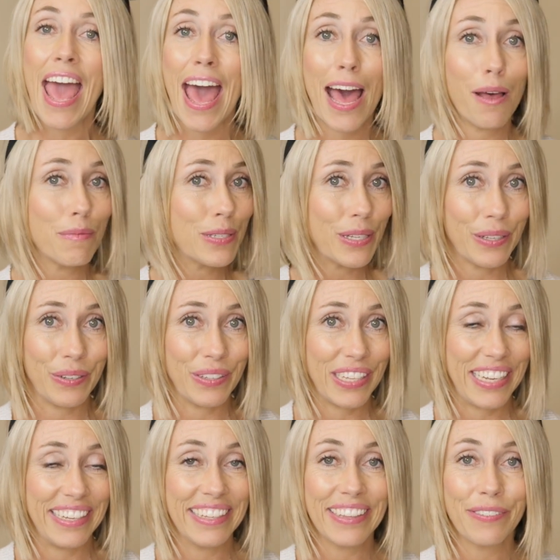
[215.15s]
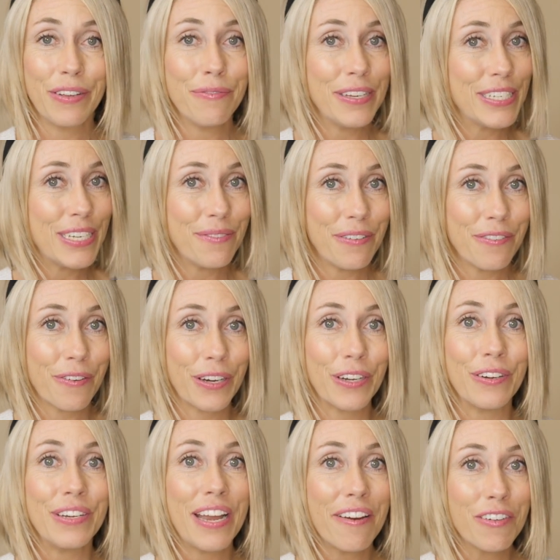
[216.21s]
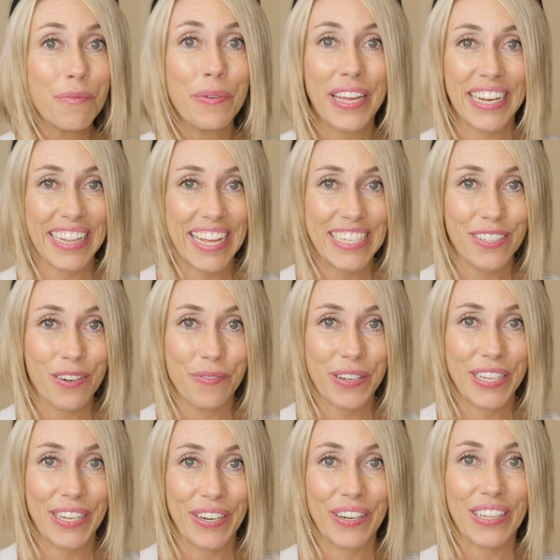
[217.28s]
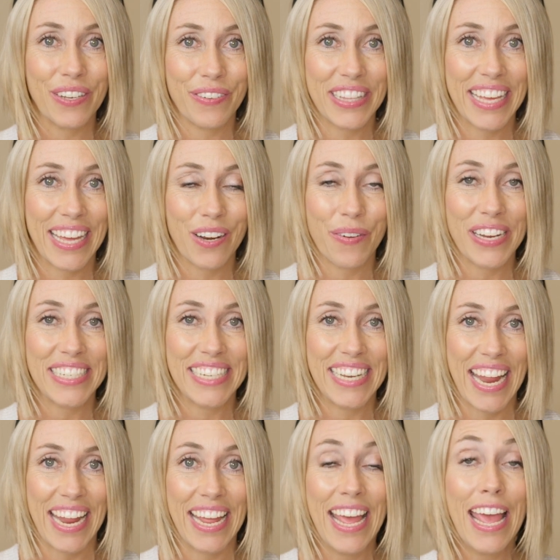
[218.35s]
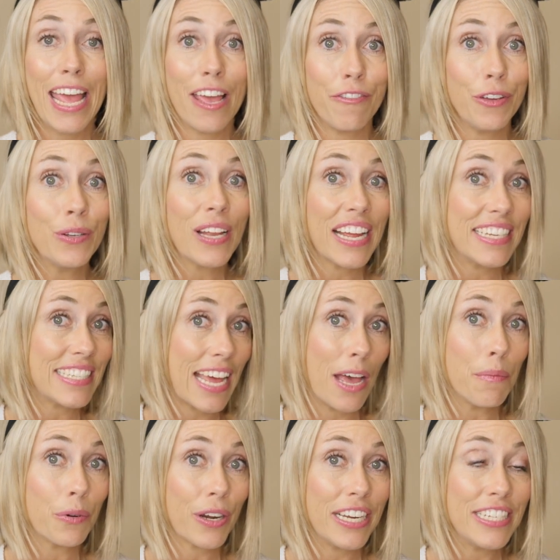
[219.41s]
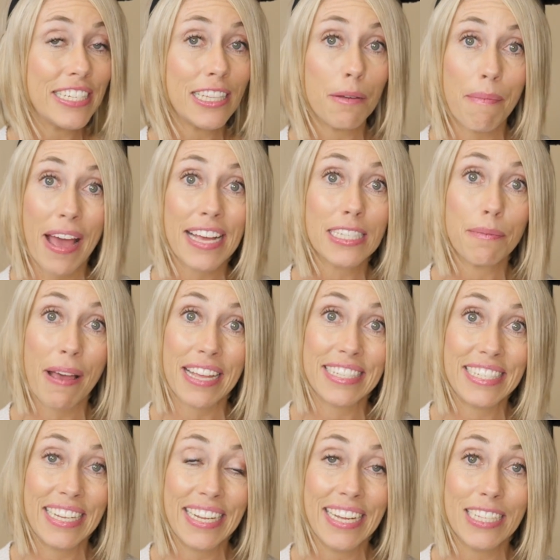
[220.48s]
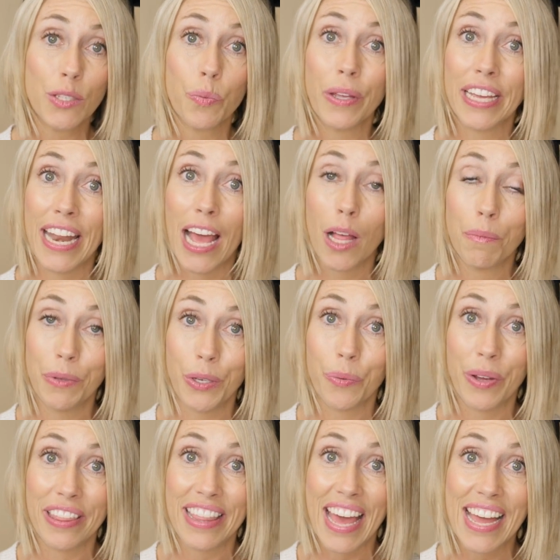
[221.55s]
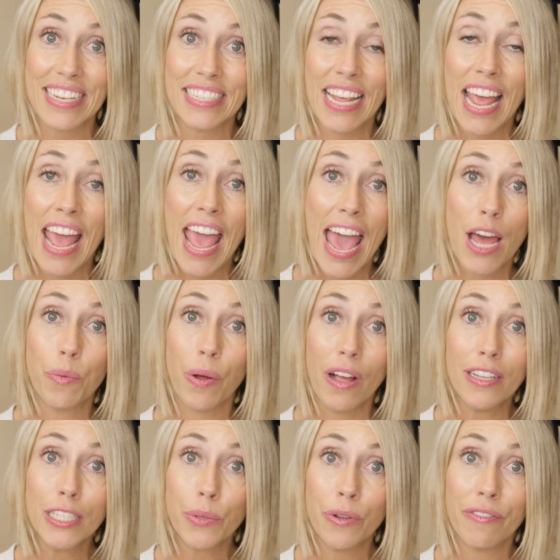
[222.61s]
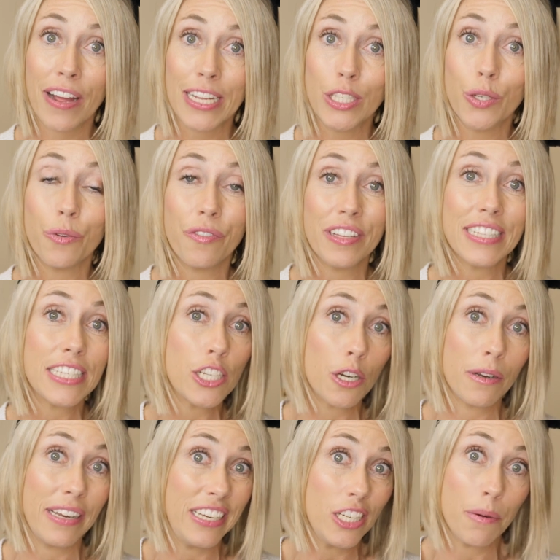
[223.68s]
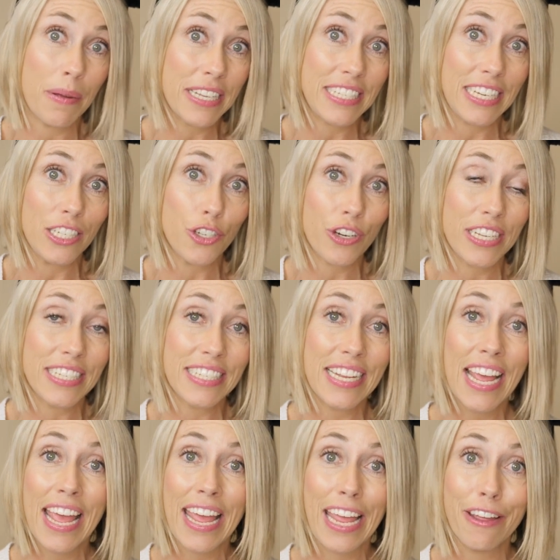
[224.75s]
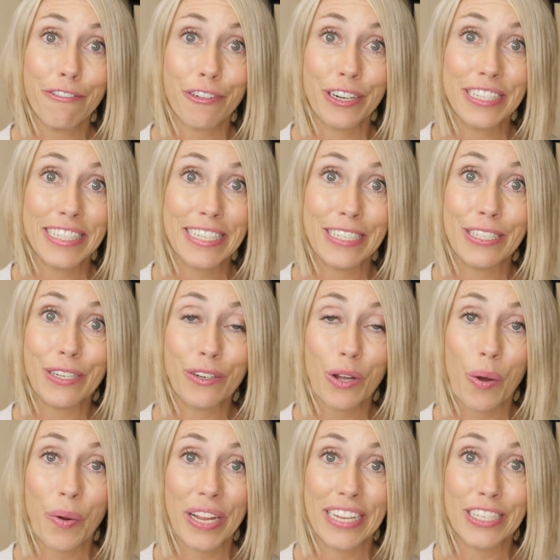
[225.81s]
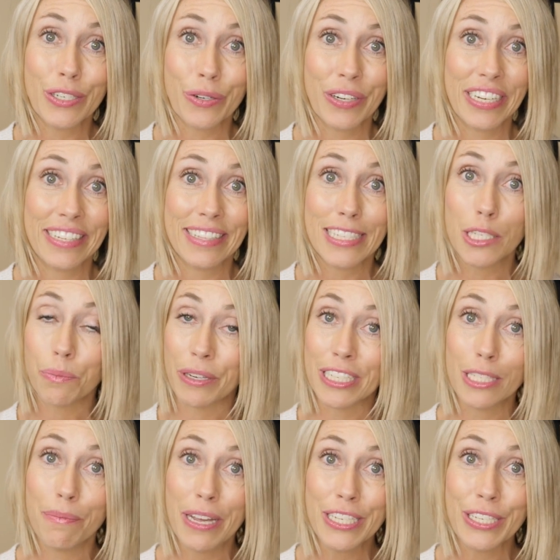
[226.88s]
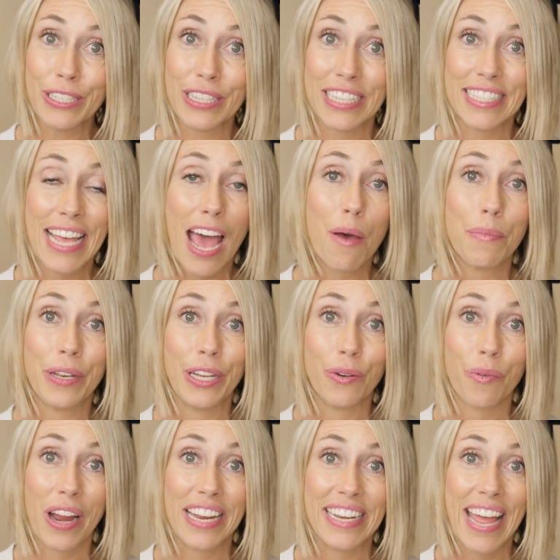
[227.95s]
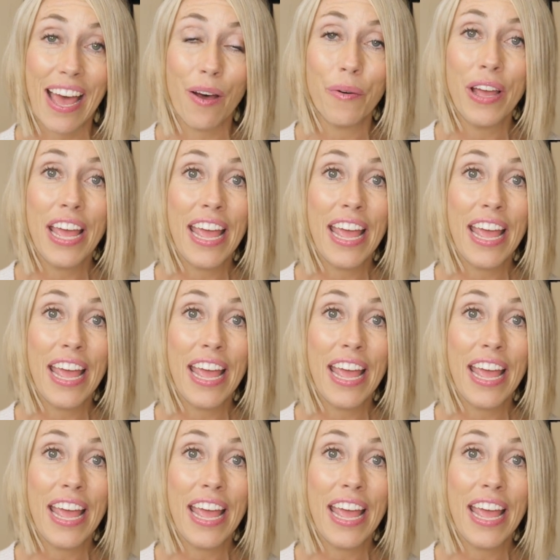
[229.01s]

Absolutely. We mentioned before, you're never penalized for booking early with Getaway Today. If you'd like to upgrade to the MaxPass tickets, we can help you with that. And we'll also advise you it's in your best interest. If, for instance, you're going during the spring special that's happening right now,